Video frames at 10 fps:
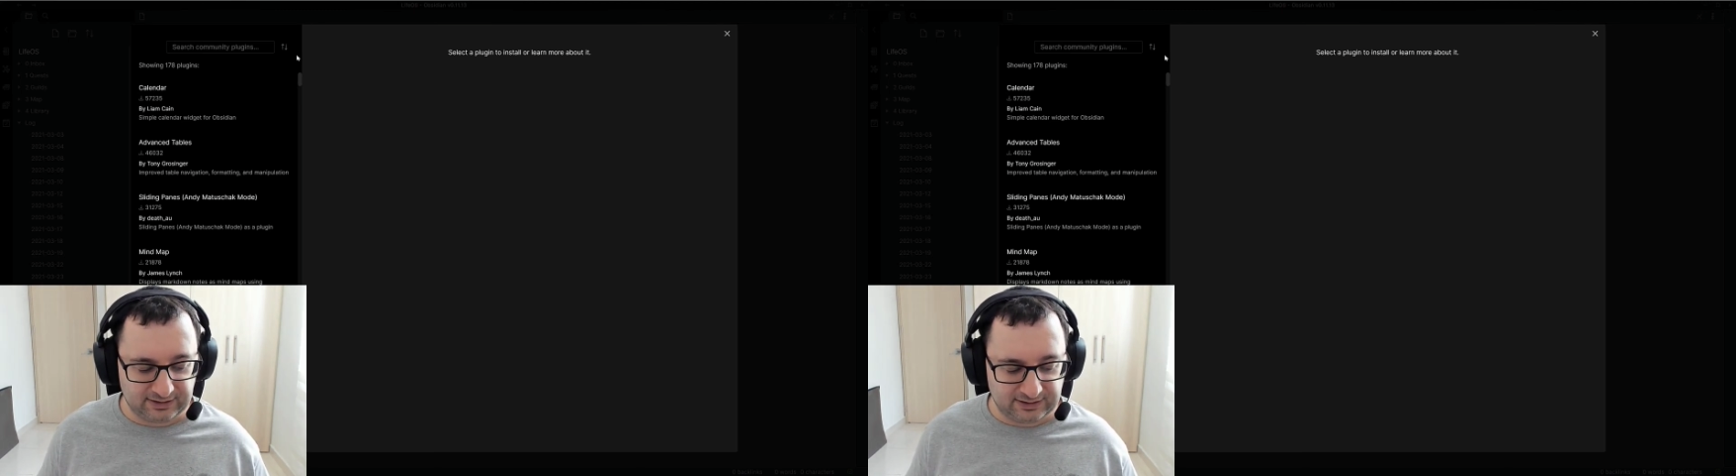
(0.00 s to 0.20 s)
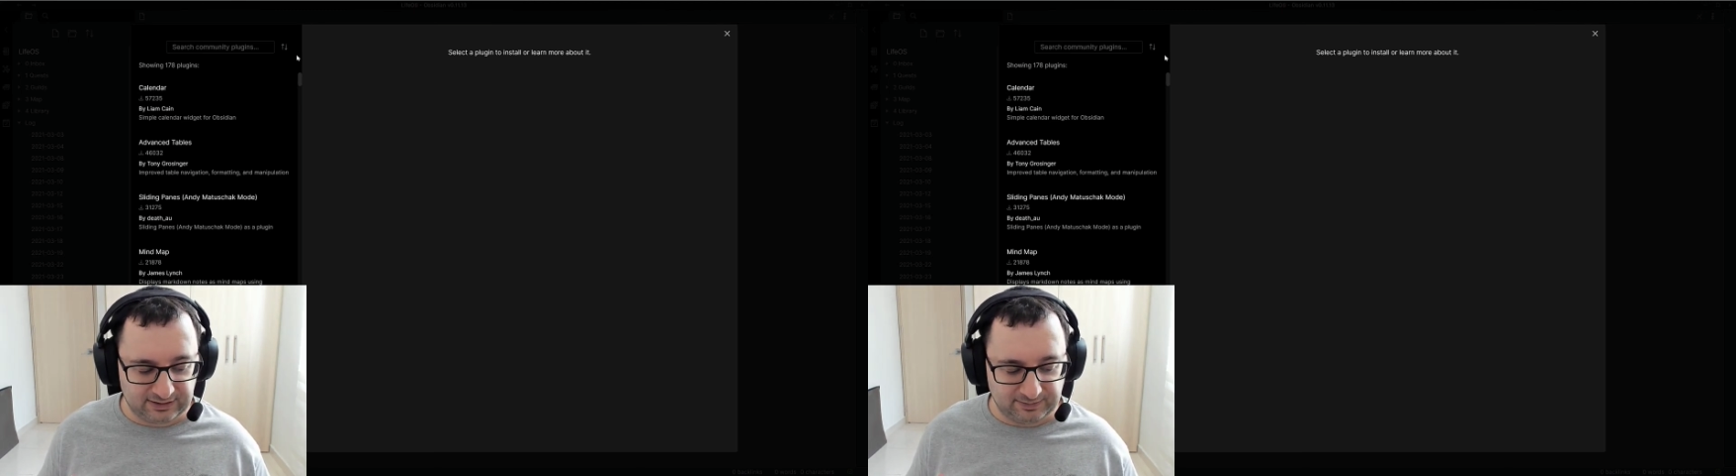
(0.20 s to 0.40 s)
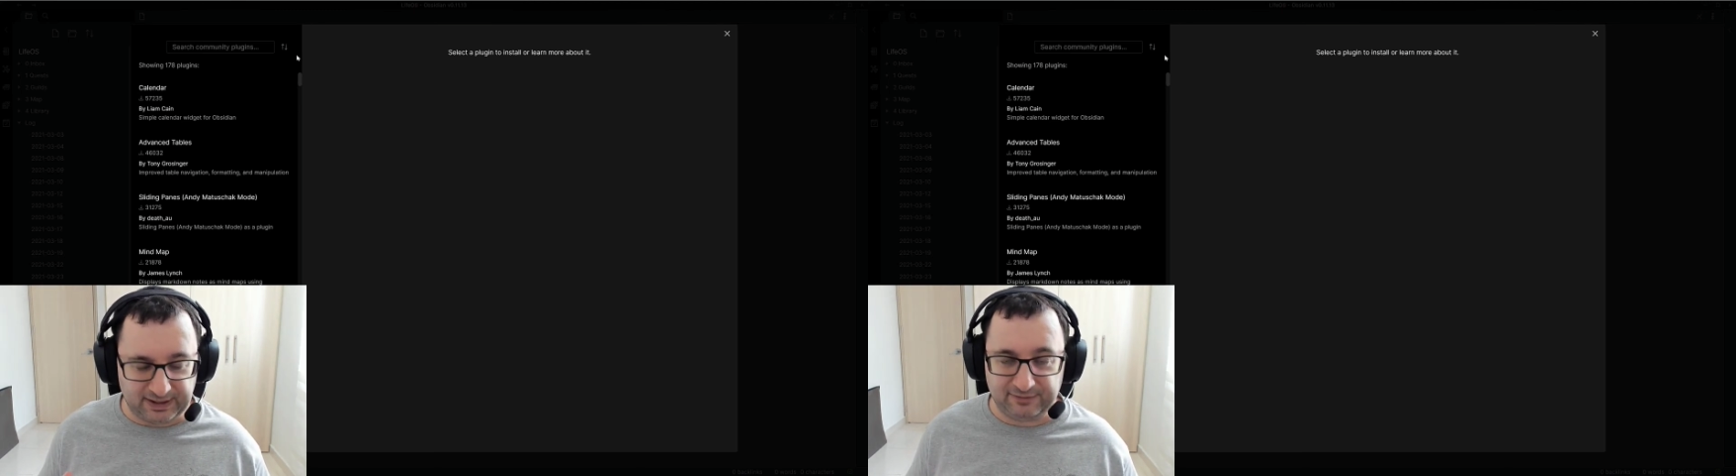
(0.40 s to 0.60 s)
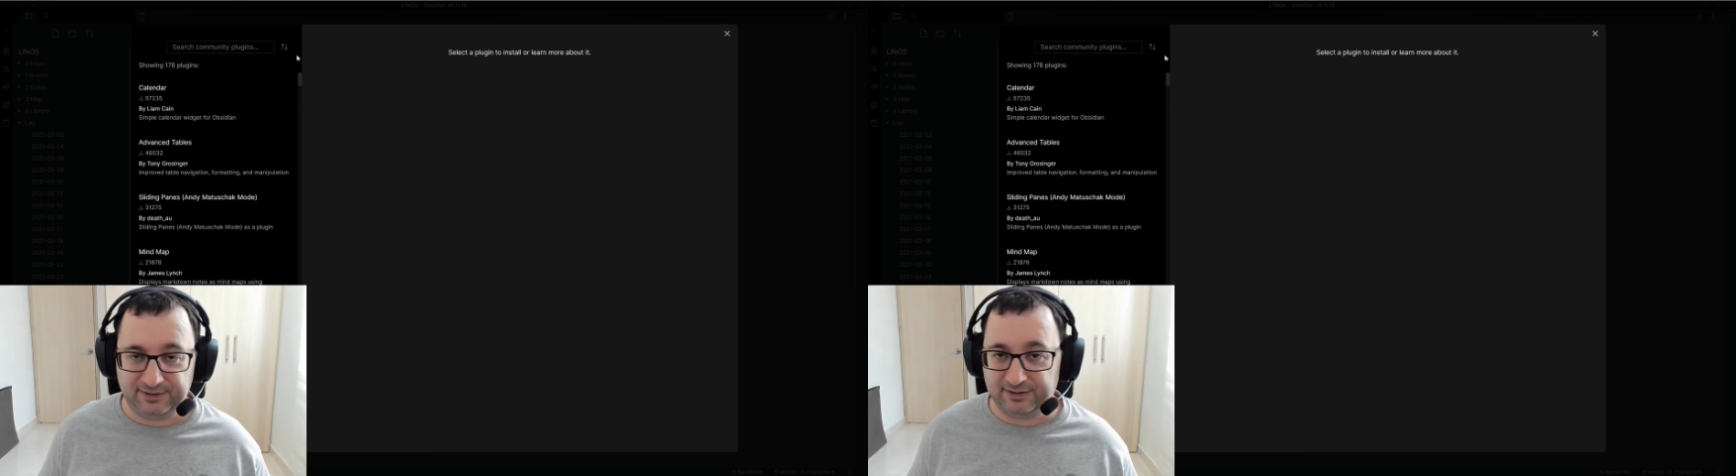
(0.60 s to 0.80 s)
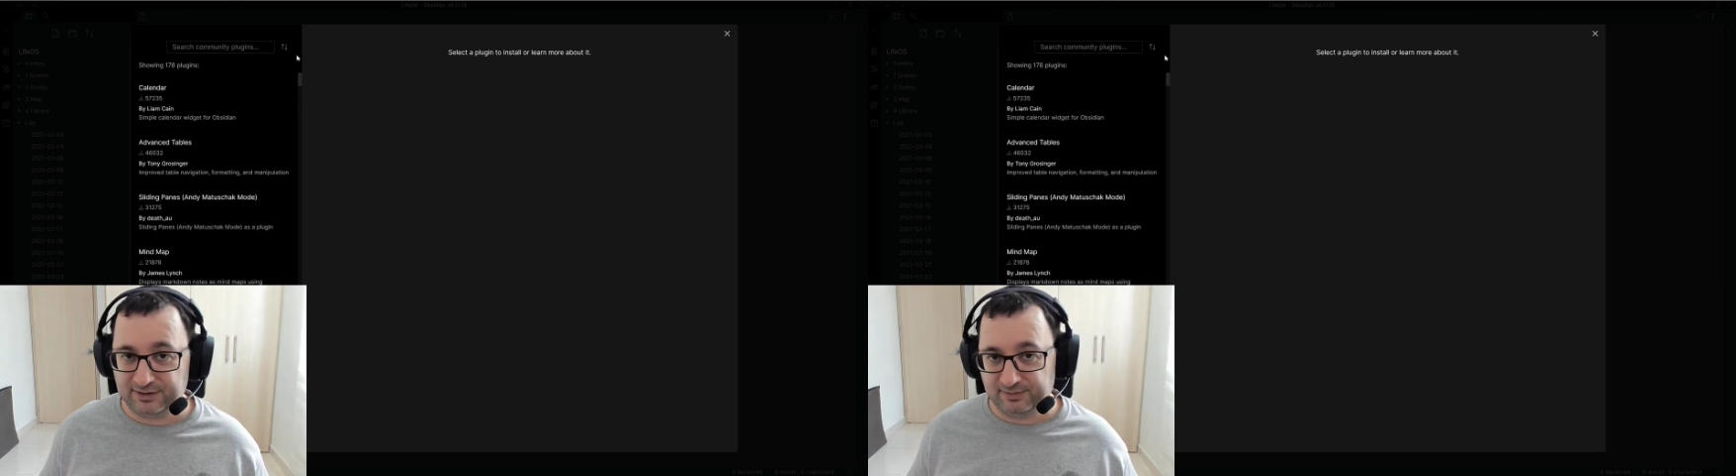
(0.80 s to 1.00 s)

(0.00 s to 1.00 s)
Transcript: the benefit of some of